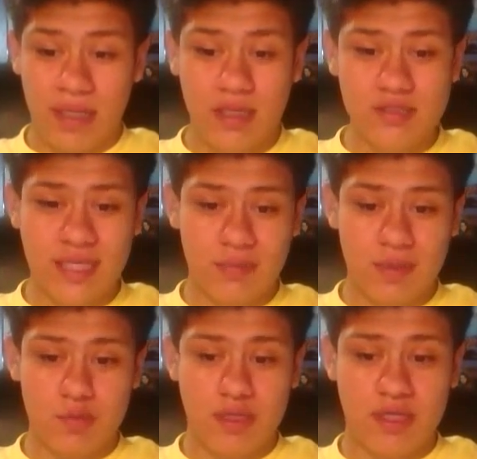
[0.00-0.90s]
looks like I'm
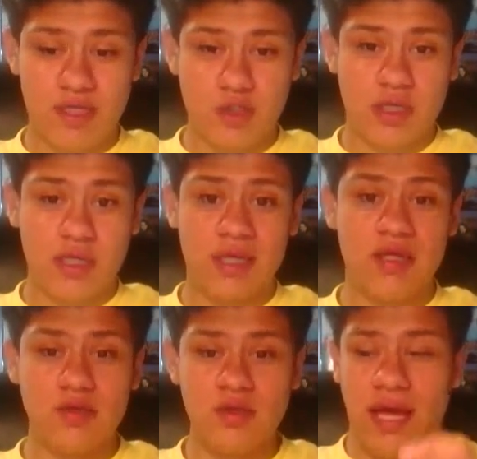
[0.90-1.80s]
really gonna enjoy it.
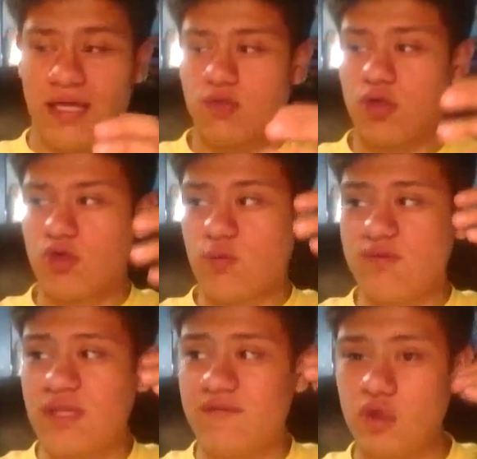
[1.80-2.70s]
Yeah, it's one of those
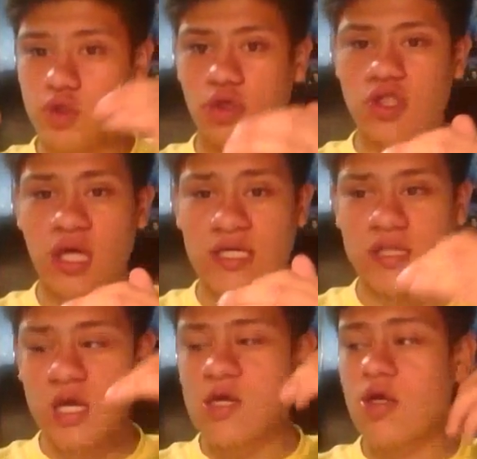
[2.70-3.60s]
movies, if you enjoy
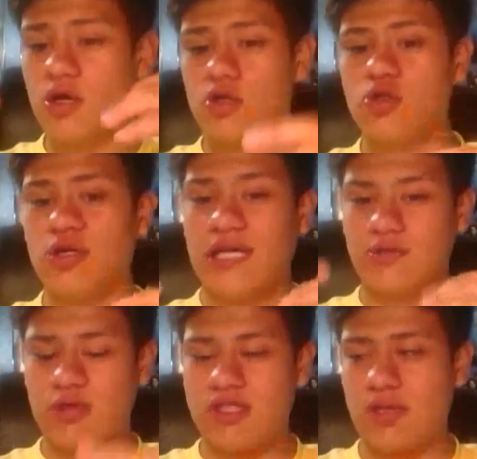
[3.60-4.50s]
chess, you're gonna enjoy it.
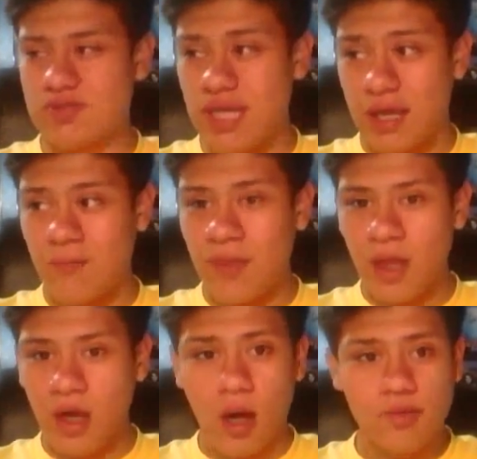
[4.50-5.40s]
That's what it seems like.
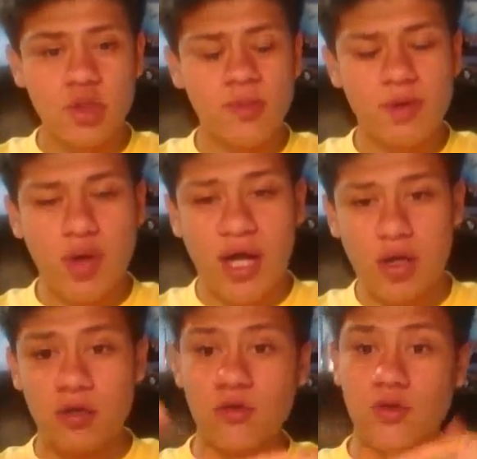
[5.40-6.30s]
Tobey
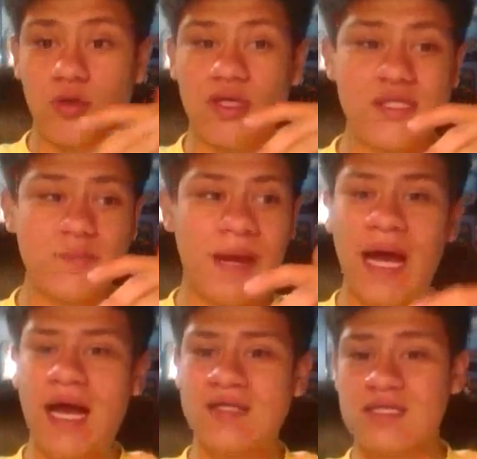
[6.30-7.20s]
Maguire, you know, he's
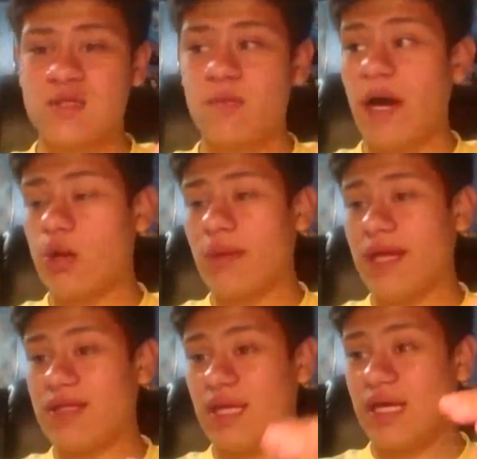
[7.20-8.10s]
past his
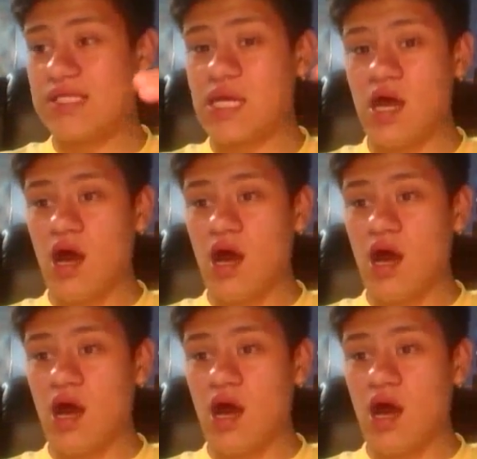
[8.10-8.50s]
Spider-Man days,